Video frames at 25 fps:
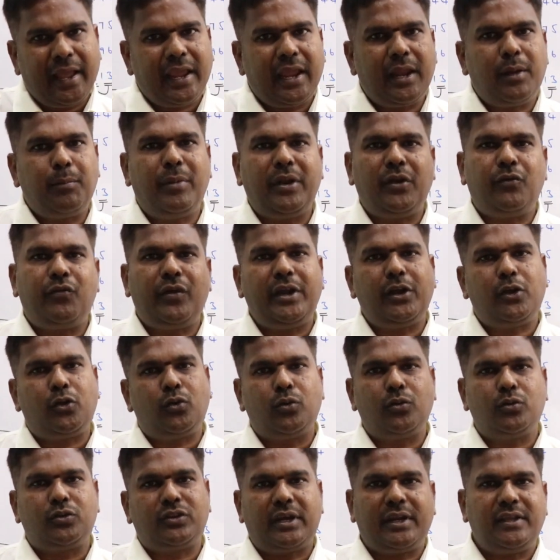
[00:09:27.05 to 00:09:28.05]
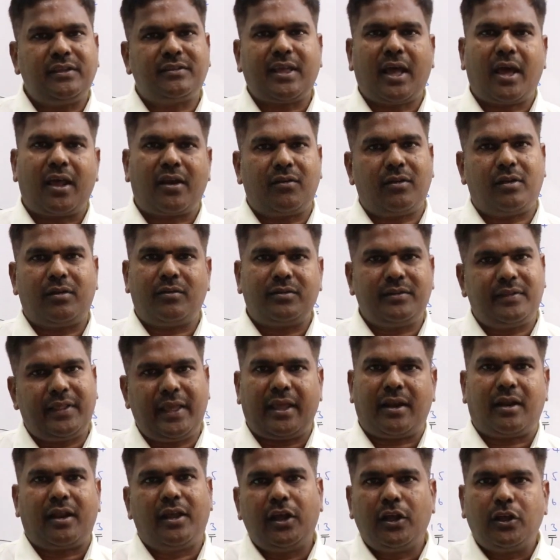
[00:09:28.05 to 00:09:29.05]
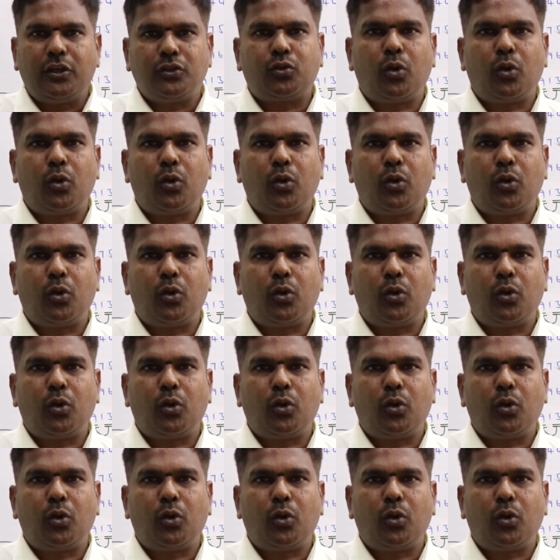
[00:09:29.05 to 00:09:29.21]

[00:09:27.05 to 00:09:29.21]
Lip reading: In between 2 3s are there.